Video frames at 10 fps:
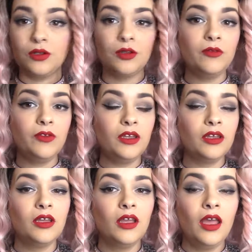
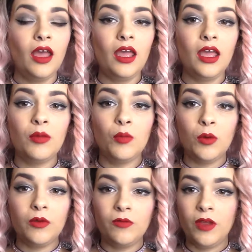Clothing,
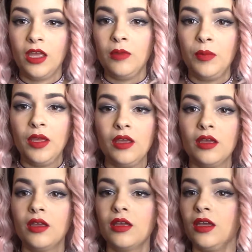with a
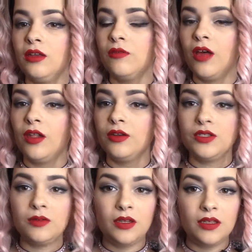pink kind of colour
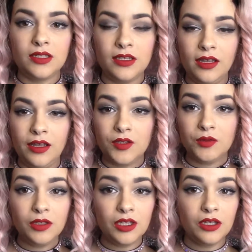to it. It's
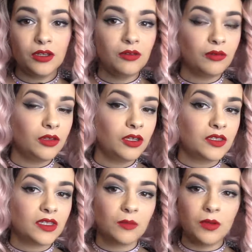really cute, really
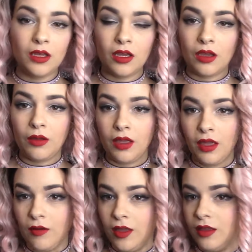sweet and quite
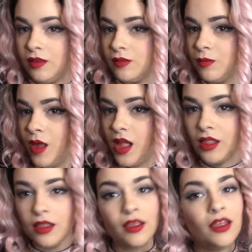kawaii as well.